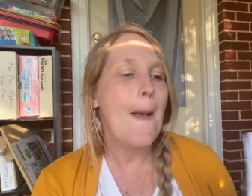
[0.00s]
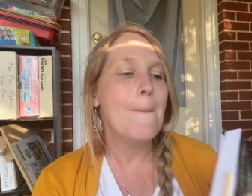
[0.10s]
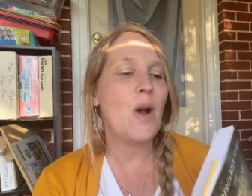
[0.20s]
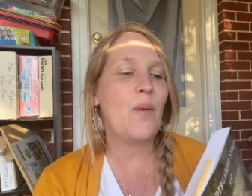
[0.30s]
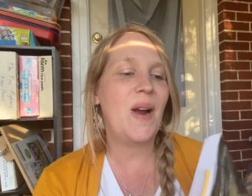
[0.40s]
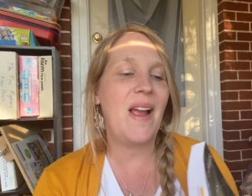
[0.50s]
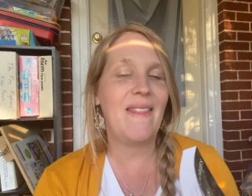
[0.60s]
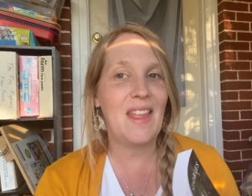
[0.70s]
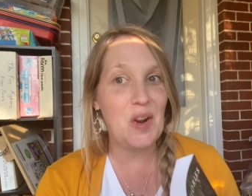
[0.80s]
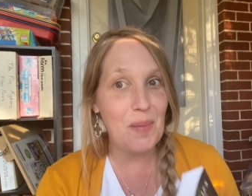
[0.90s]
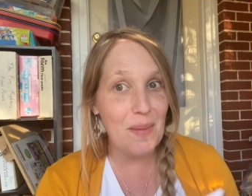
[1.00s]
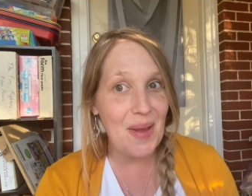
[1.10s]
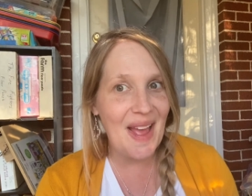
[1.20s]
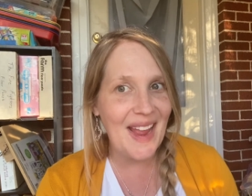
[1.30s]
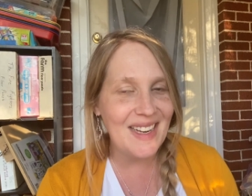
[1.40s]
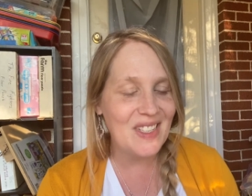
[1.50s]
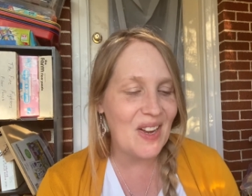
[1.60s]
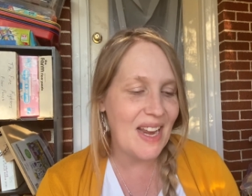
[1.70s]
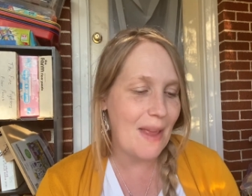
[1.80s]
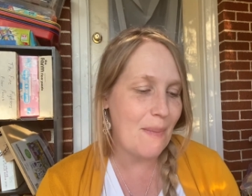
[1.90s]
but we're a little bit behind
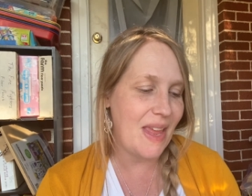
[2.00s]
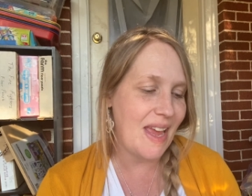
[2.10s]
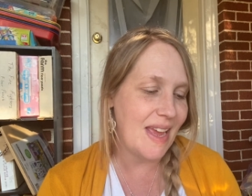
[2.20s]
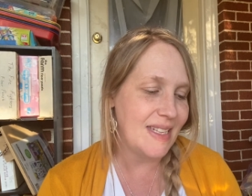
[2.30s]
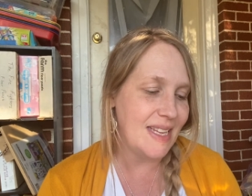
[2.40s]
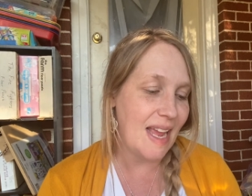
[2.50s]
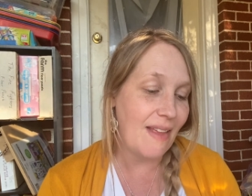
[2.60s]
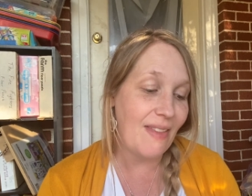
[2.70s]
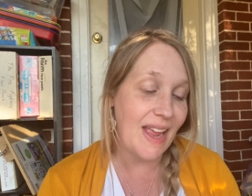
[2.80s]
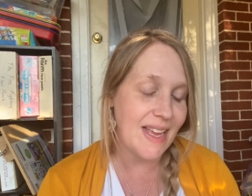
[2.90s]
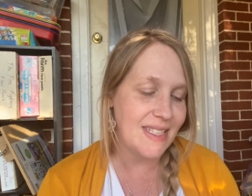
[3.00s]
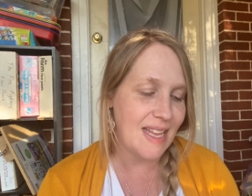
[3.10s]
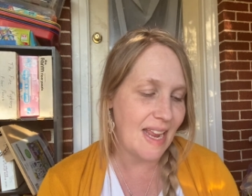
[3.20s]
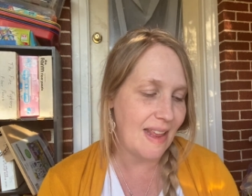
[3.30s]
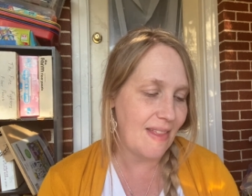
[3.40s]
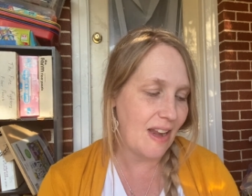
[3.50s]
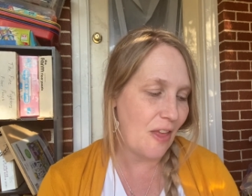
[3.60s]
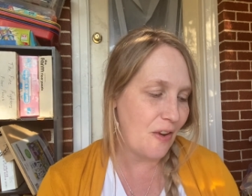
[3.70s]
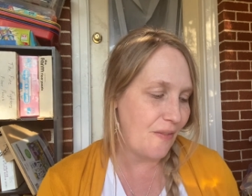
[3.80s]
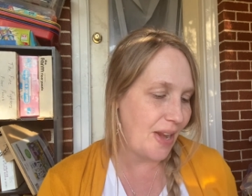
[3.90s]
on it because, like I said in
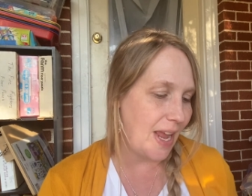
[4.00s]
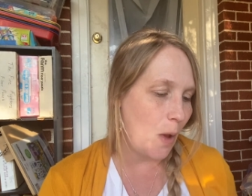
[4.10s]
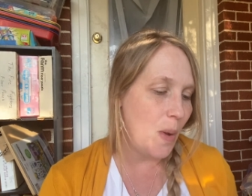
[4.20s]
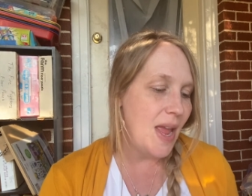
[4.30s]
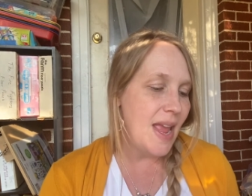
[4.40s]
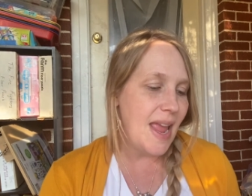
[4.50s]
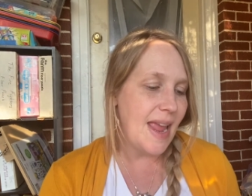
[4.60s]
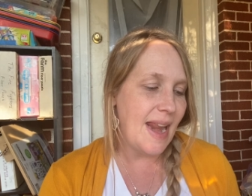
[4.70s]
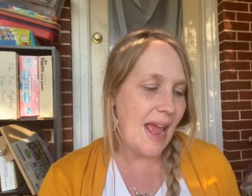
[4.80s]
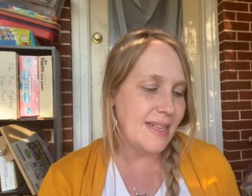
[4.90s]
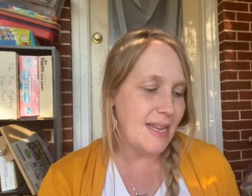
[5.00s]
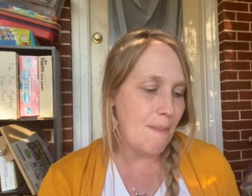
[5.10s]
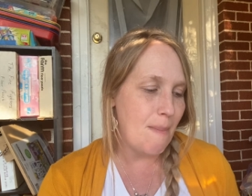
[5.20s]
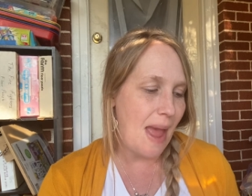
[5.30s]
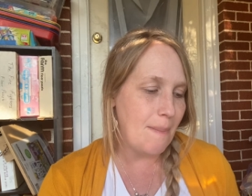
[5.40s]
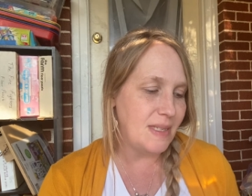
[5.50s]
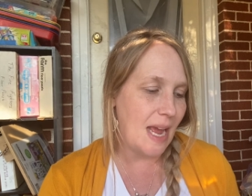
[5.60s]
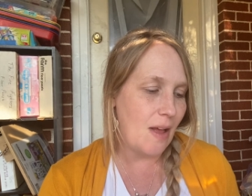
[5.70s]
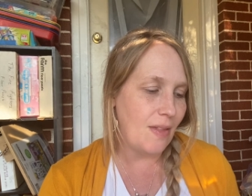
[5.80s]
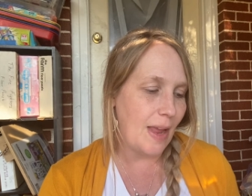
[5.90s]
another video, it has it mapped
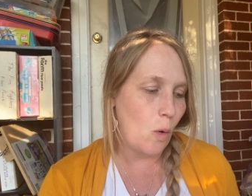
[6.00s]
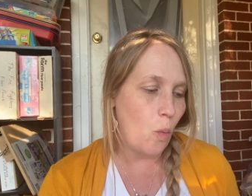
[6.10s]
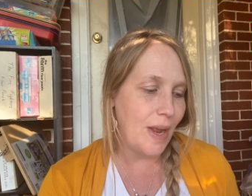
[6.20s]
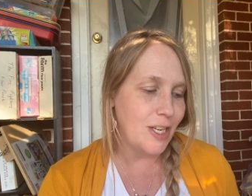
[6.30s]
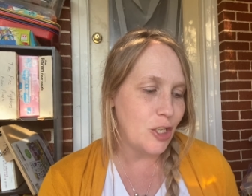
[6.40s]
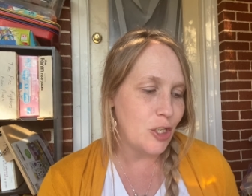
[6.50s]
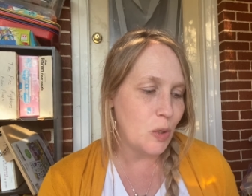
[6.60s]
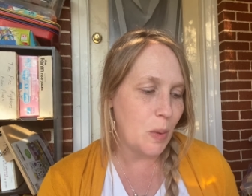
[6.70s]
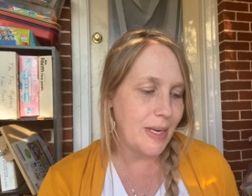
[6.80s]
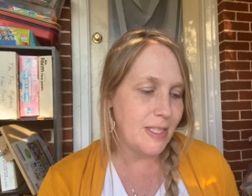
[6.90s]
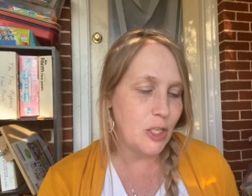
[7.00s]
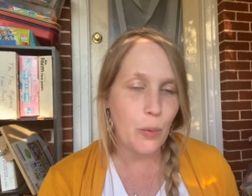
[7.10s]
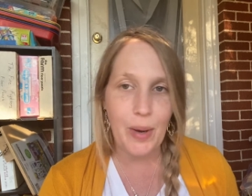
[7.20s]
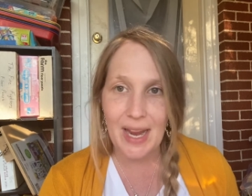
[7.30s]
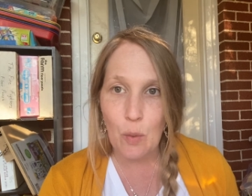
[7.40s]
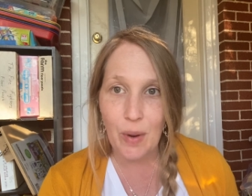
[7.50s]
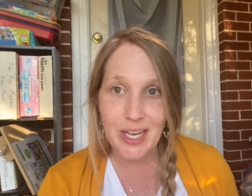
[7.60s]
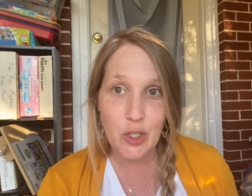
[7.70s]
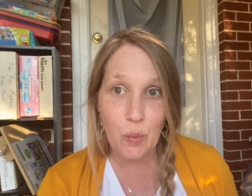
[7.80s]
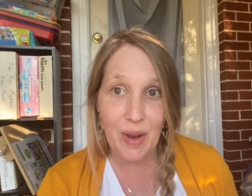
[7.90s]
out like which stories to read
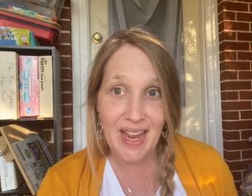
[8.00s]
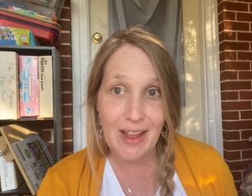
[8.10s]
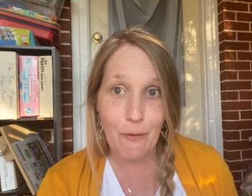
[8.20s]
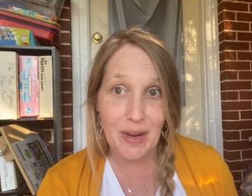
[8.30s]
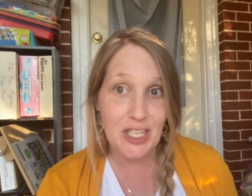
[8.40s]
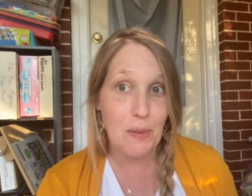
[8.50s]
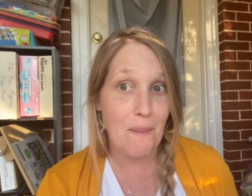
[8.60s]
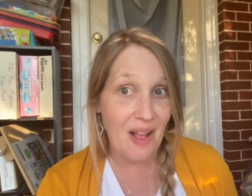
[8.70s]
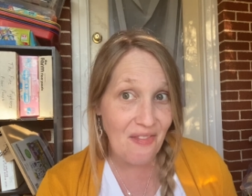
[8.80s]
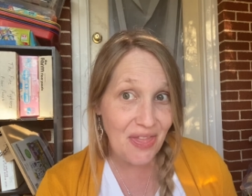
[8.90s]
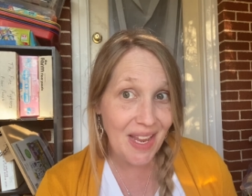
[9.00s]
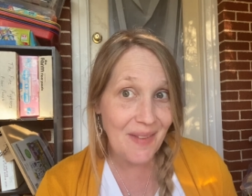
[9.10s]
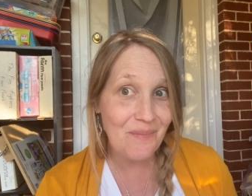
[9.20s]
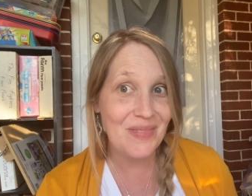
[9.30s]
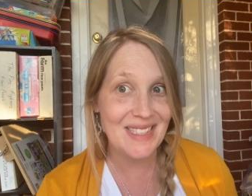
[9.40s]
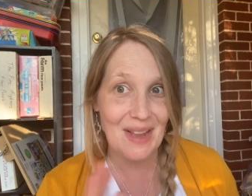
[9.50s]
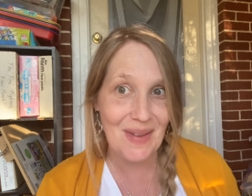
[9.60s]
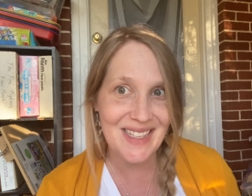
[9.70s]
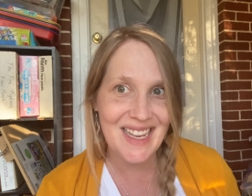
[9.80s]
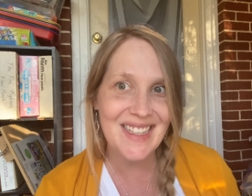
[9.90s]
which week of which month. Does that
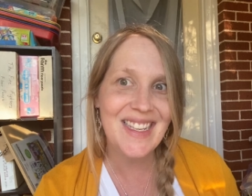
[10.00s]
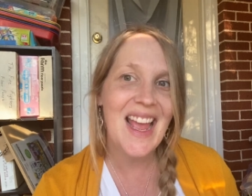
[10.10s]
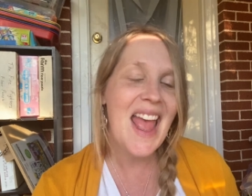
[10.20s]
make sense?